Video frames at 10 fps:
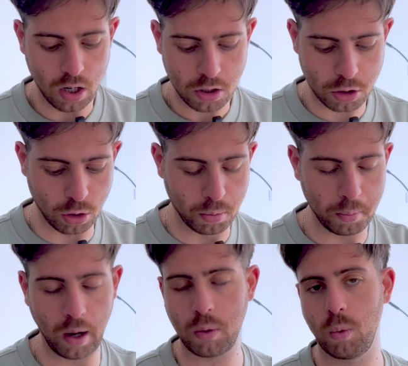So,
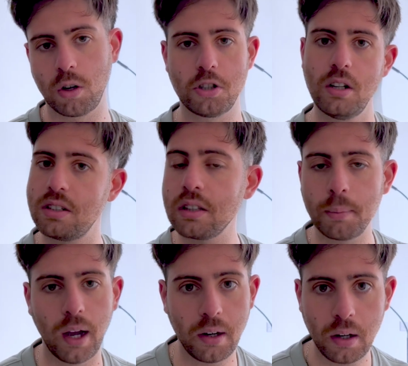mouthwash isn't
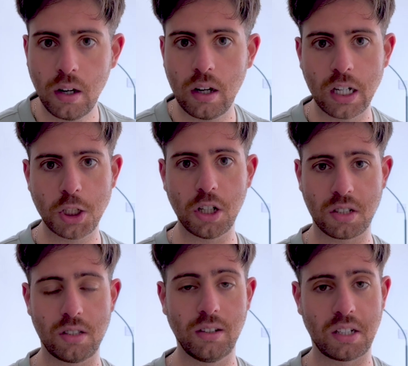bad. It
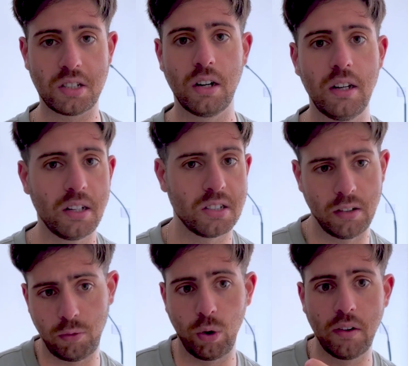just necessarily
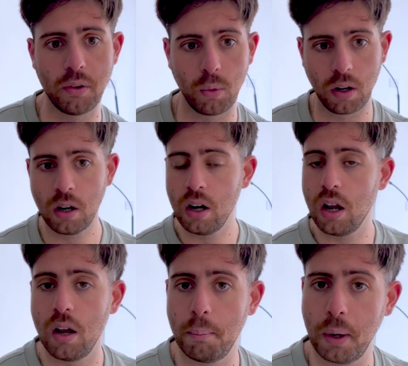isn't for everyone
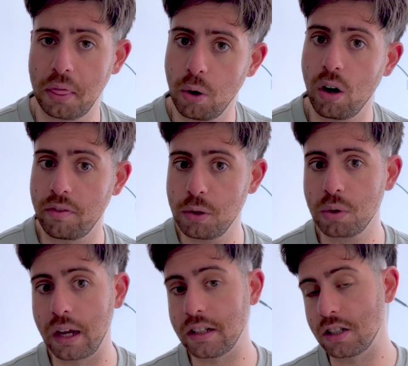but there are a few
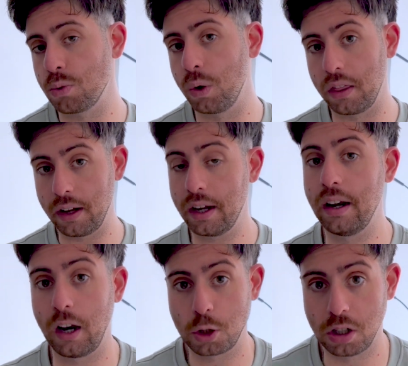cases where they can
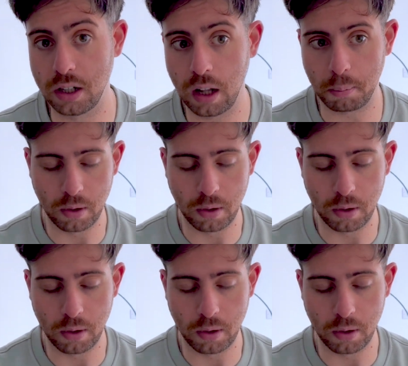actually help.